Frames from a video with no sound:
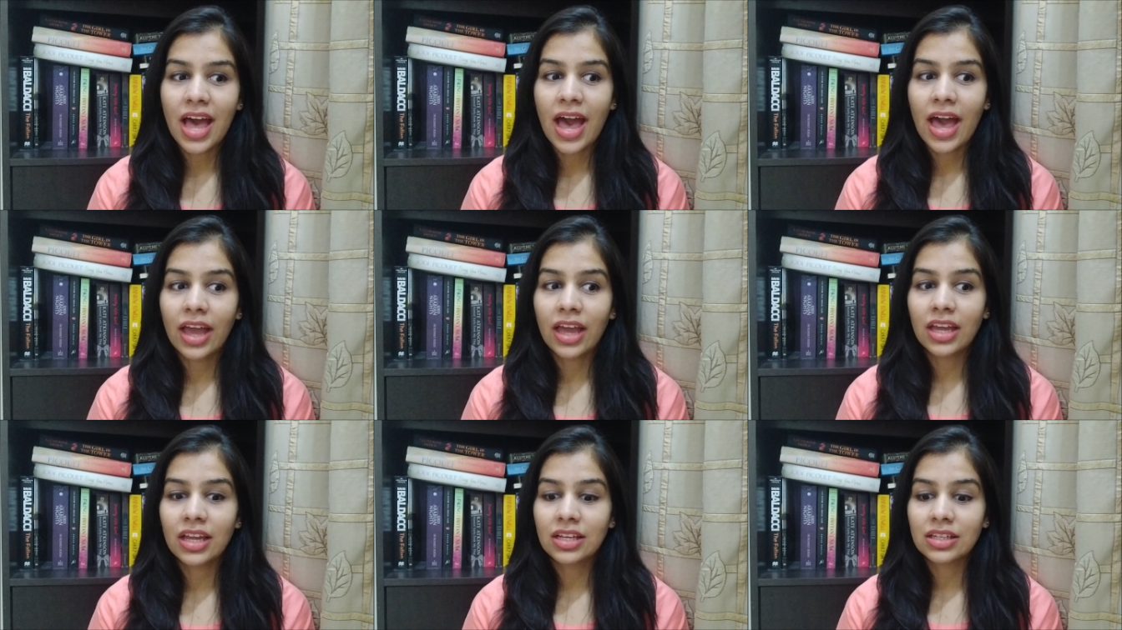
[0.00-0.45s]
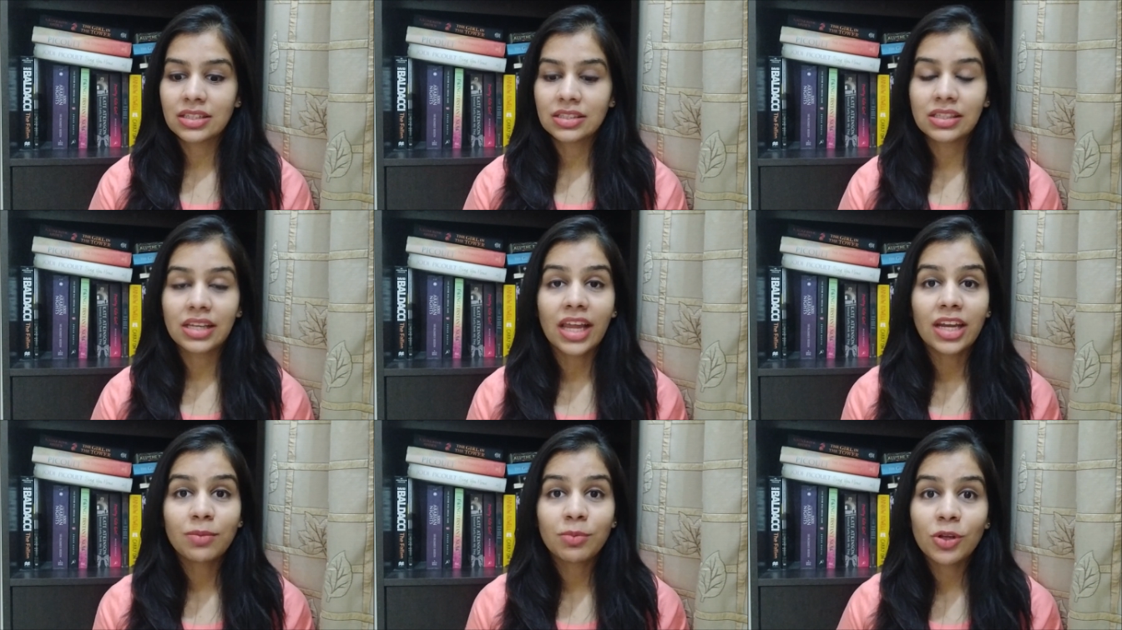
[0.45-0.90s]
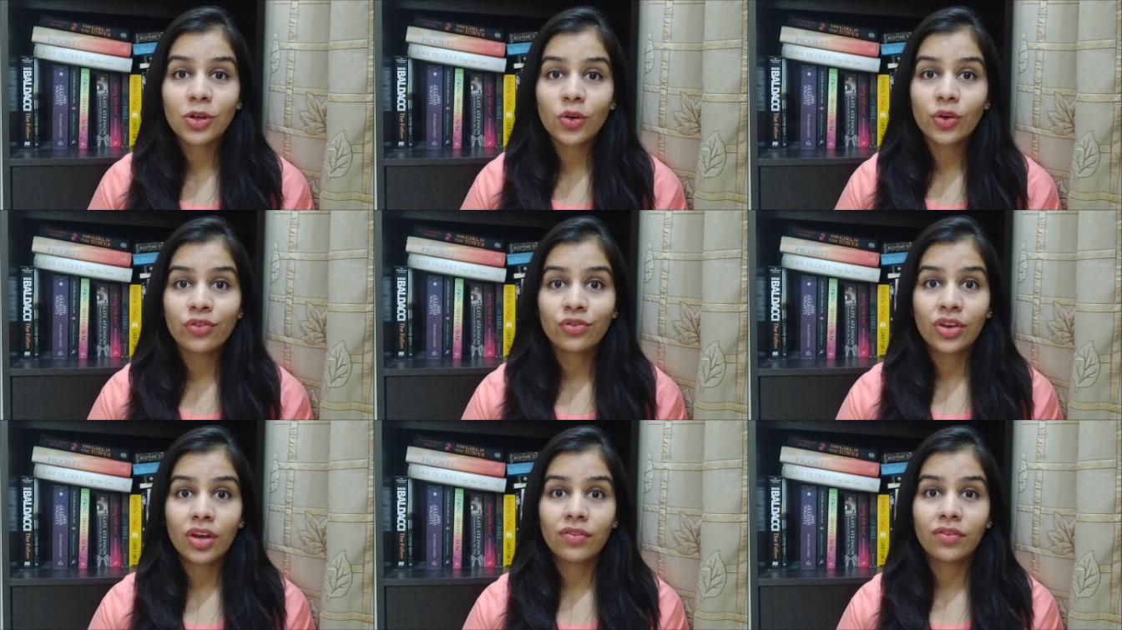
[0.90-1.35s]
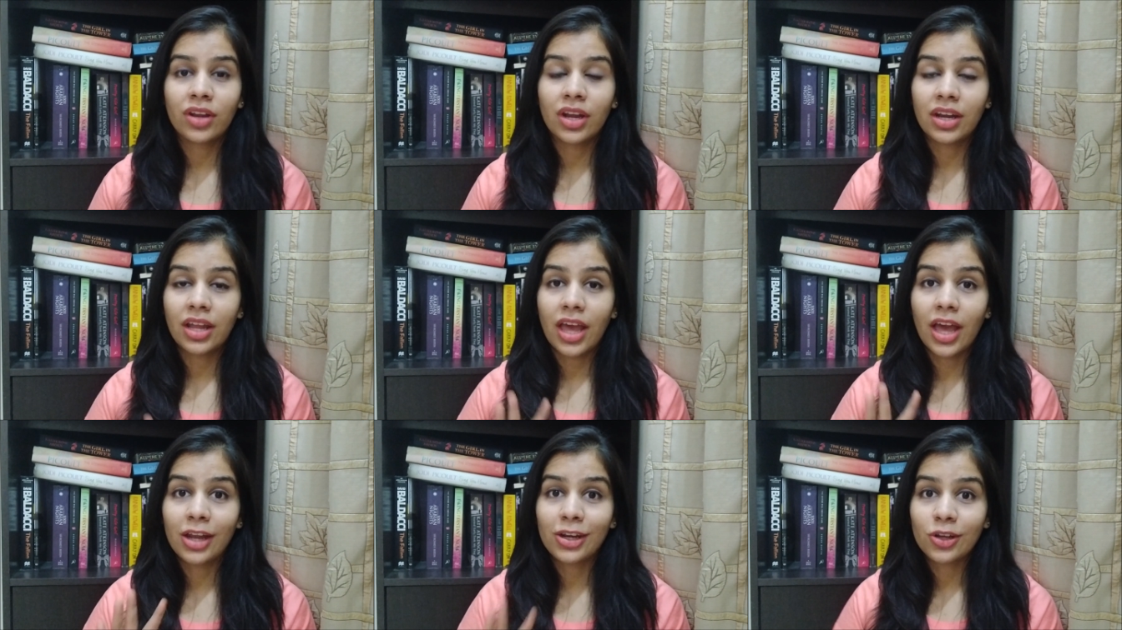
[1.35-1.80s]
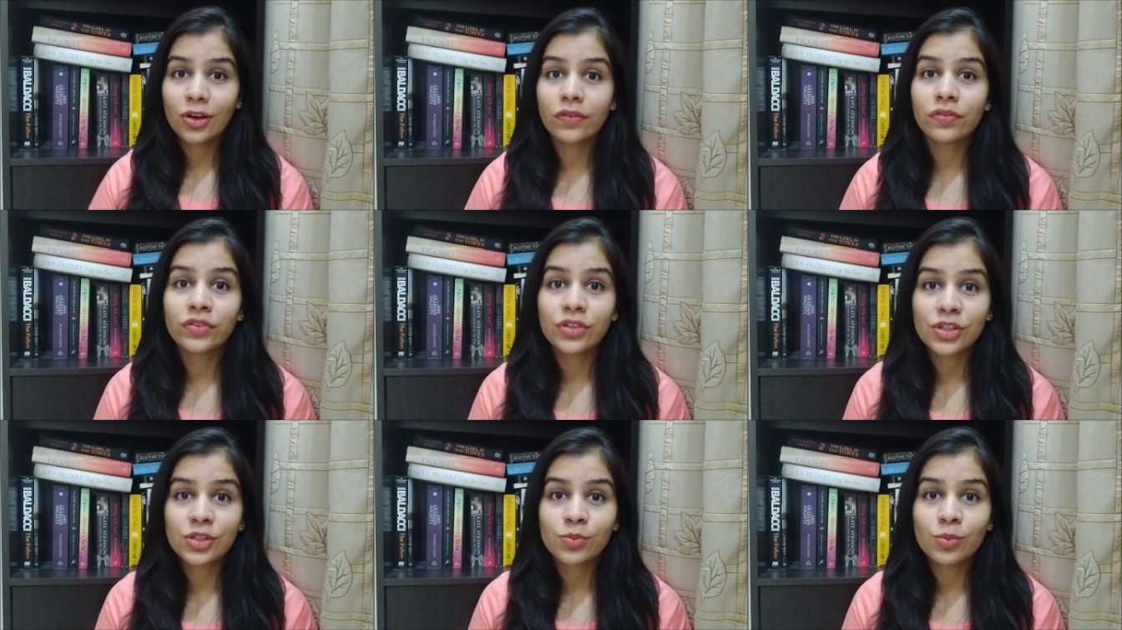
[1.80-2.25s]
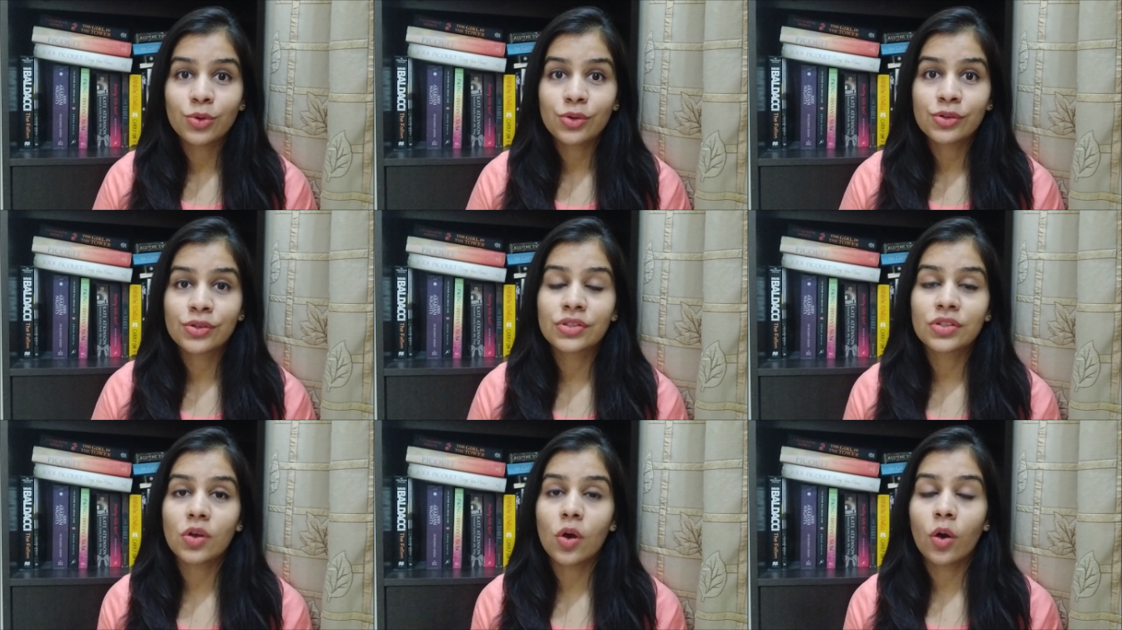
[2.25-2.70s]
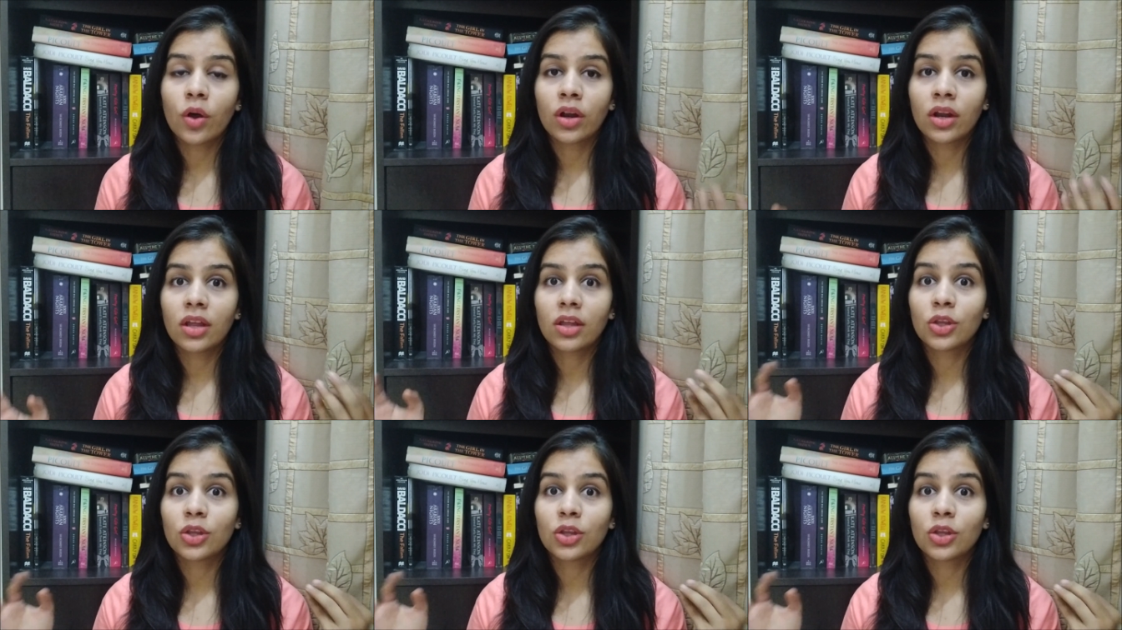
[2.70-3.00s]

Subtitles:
And let me know if you have read any of these books or